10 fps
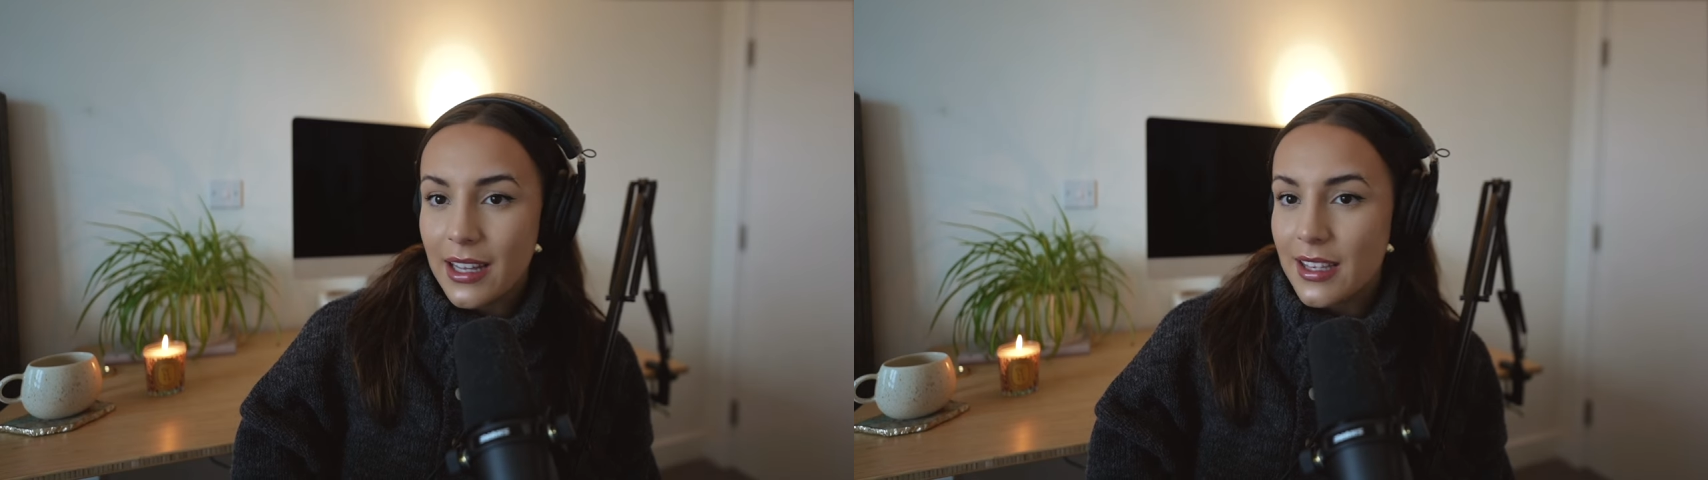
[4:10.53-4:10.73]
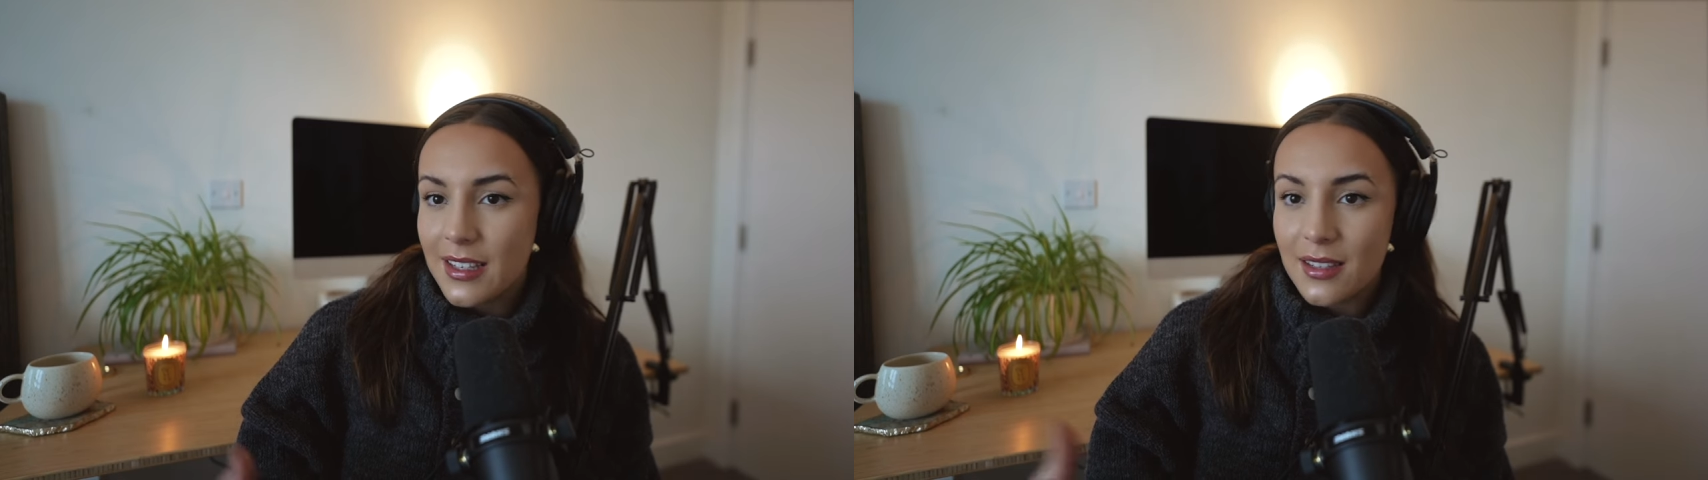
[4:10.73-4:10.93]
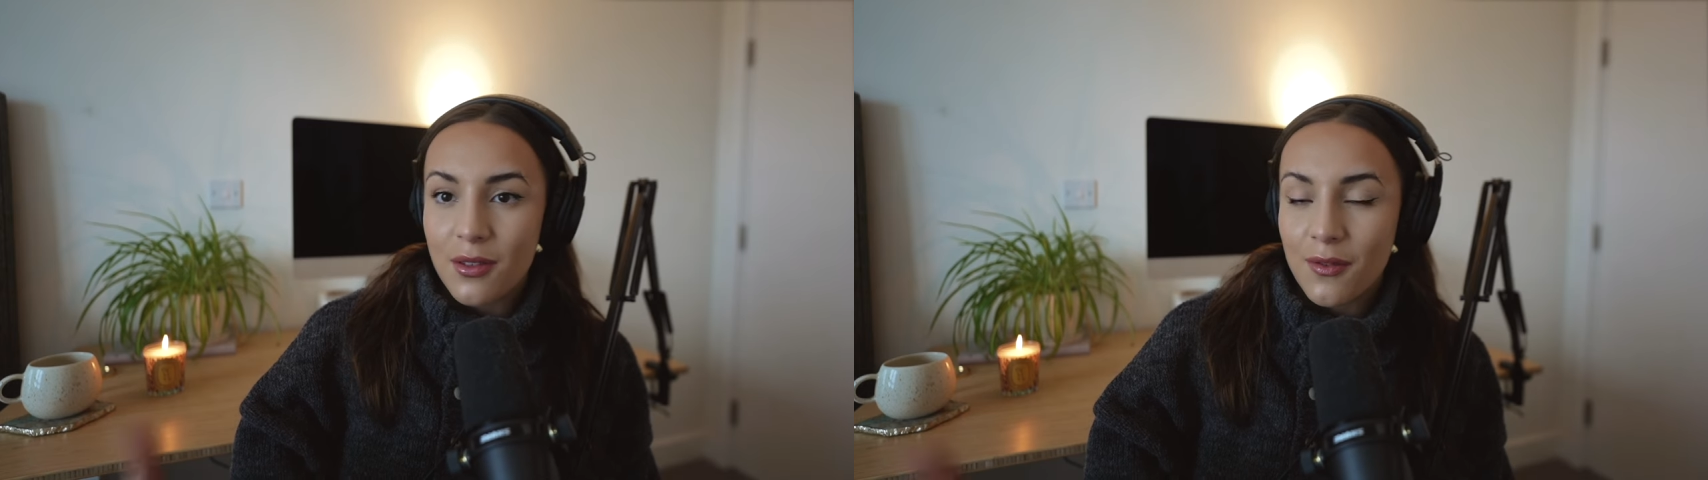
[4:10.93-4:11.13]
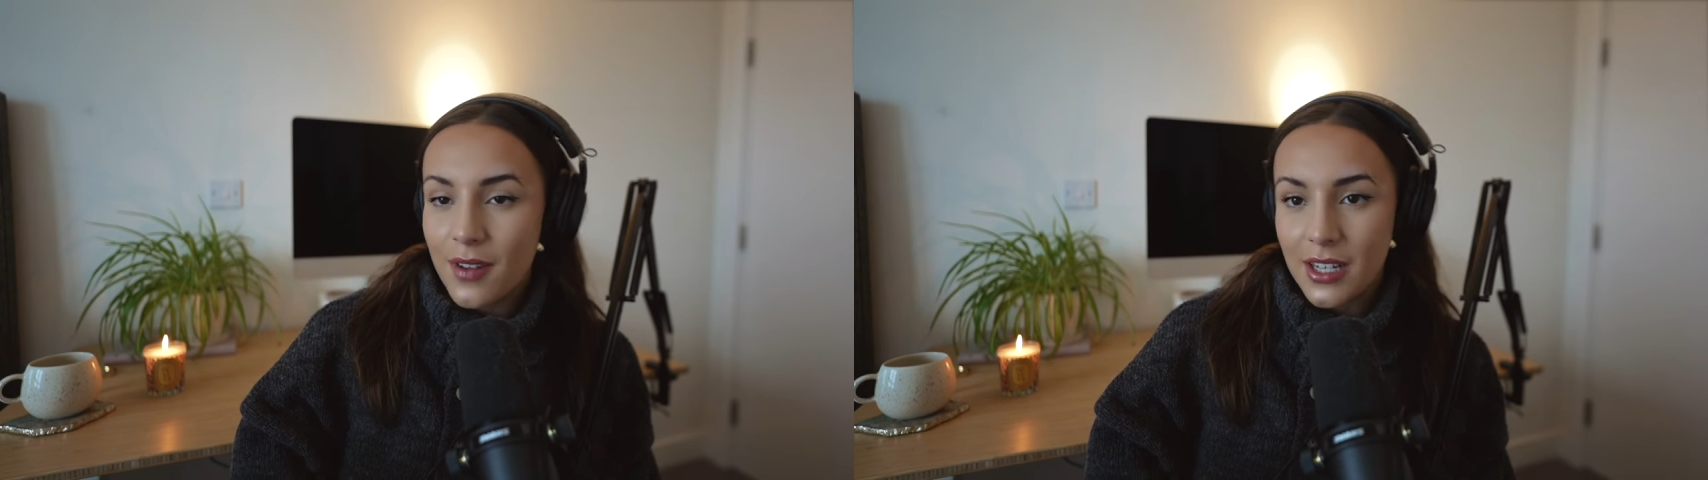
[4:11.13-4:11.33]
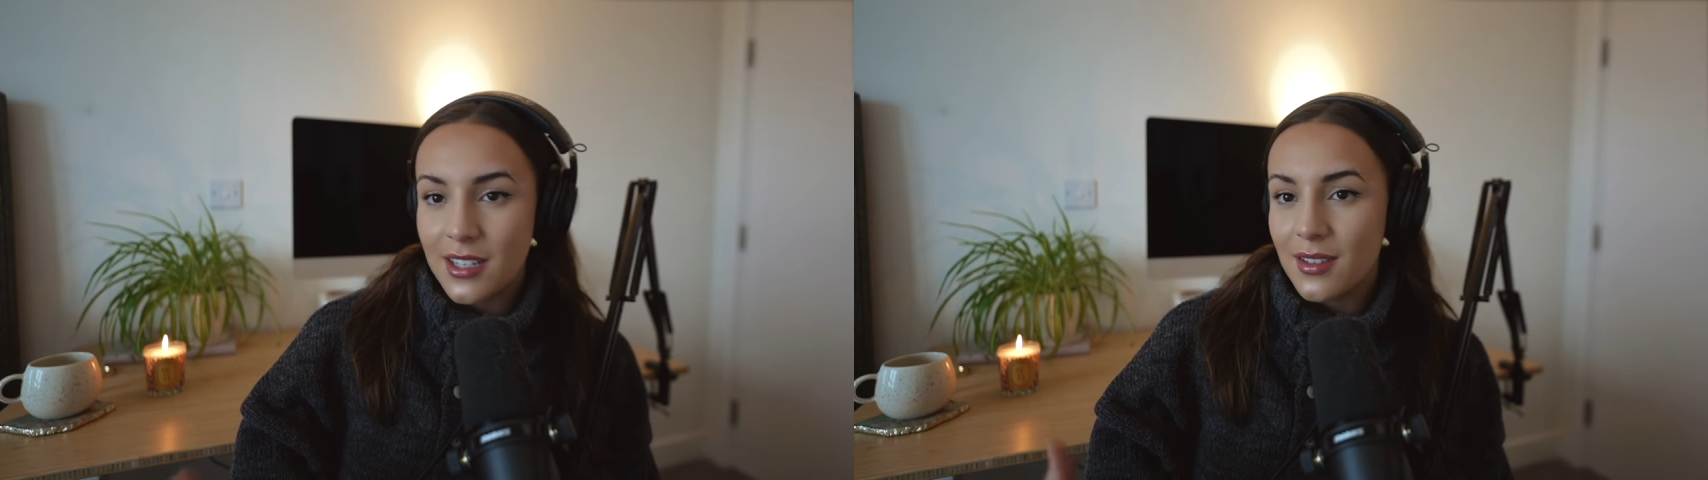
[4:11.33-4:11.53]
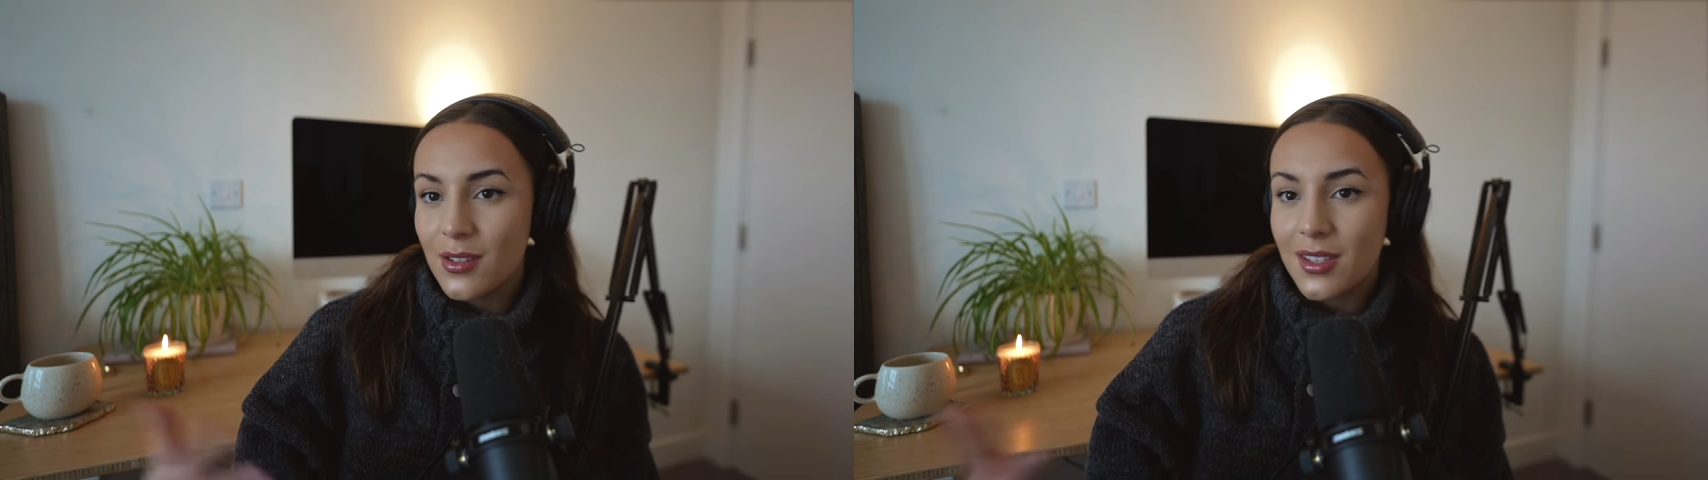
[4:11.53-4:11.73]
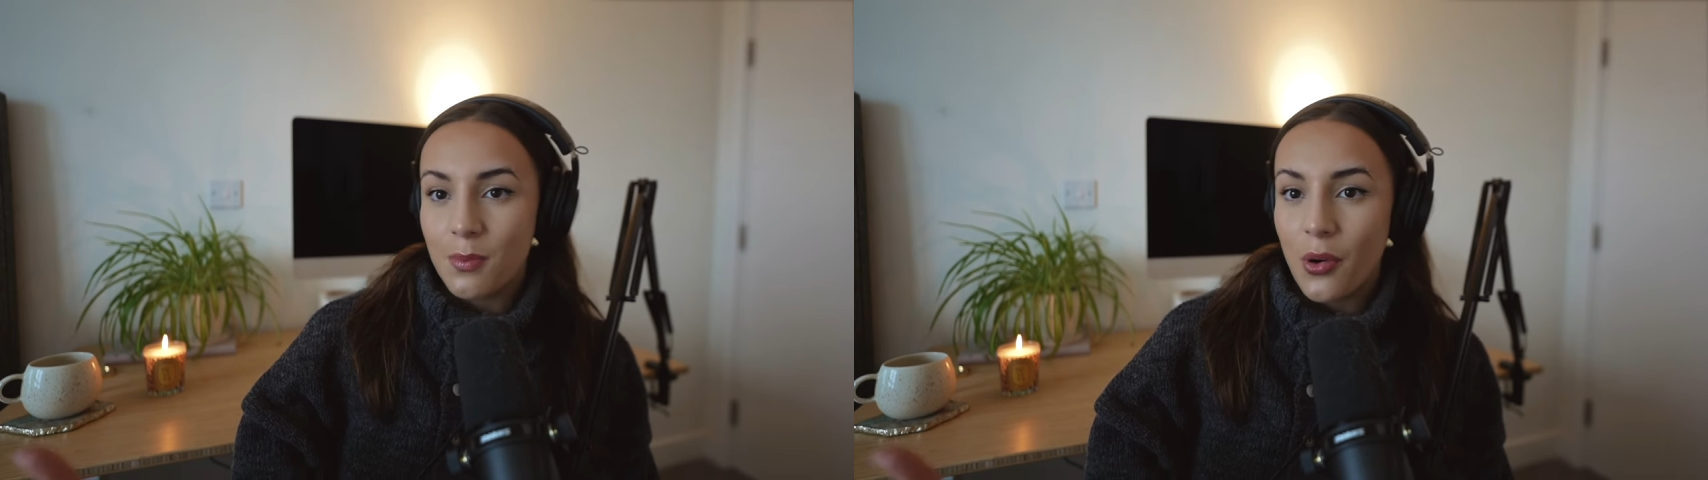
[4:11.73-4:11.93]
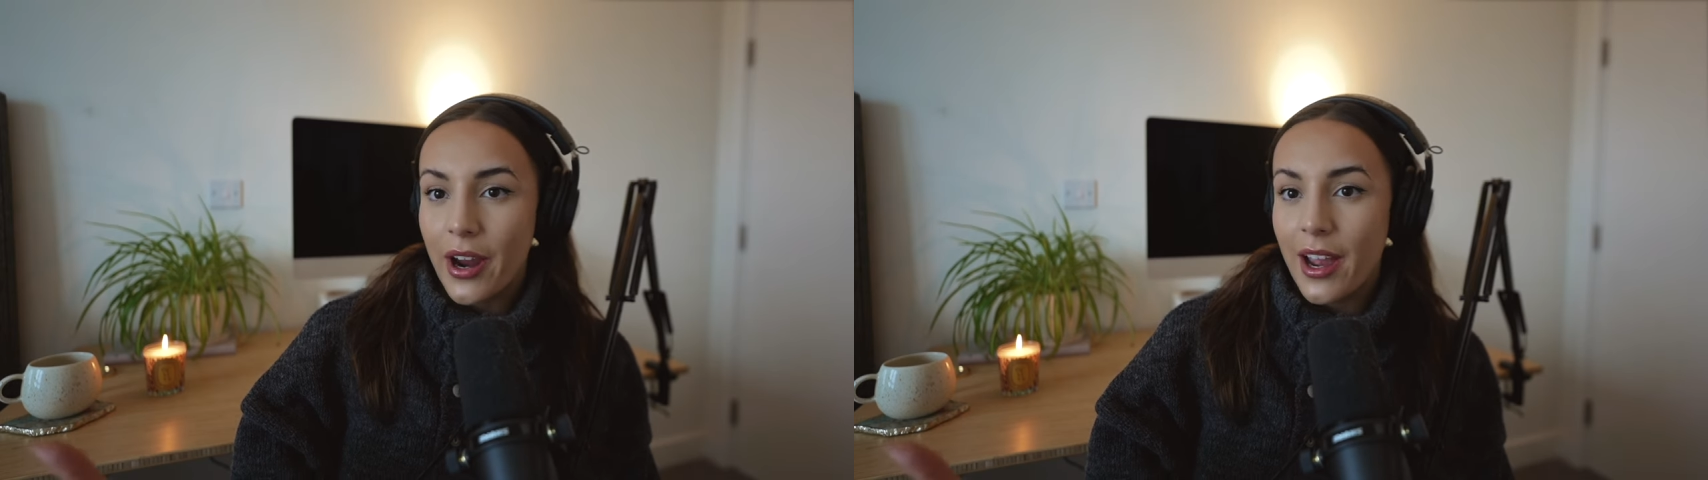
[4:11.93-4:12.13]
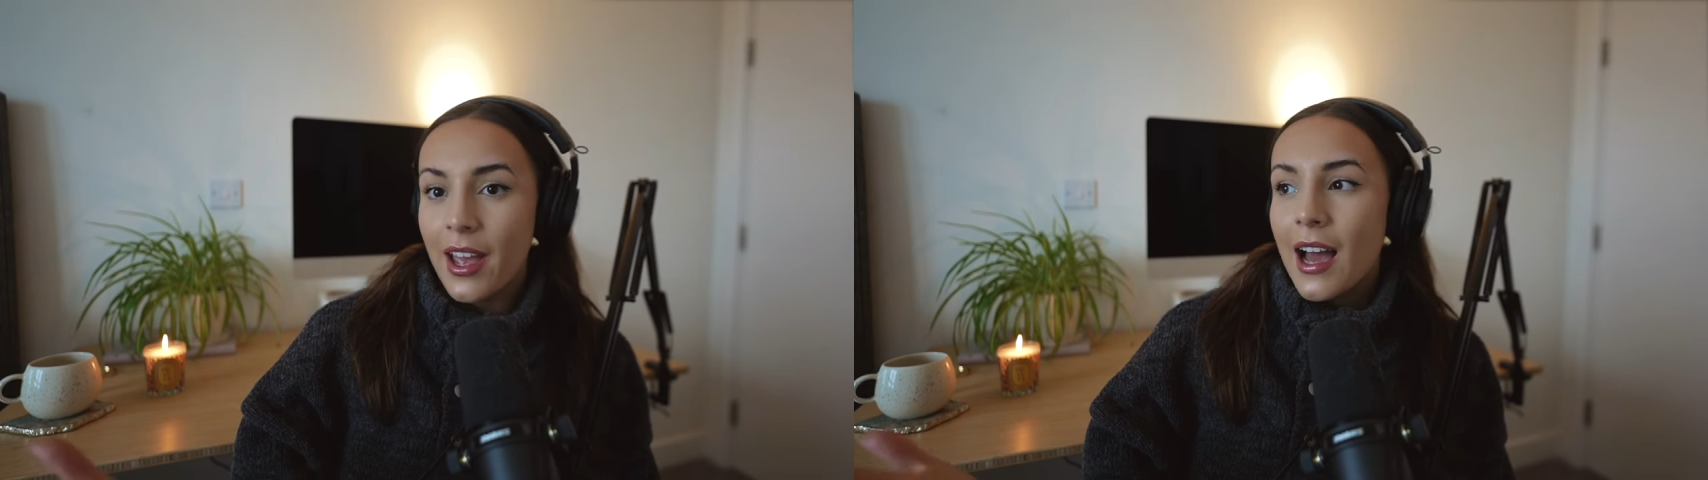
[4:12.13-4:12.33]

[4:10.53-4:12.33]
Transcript: Like, this is not fun. It's not sport.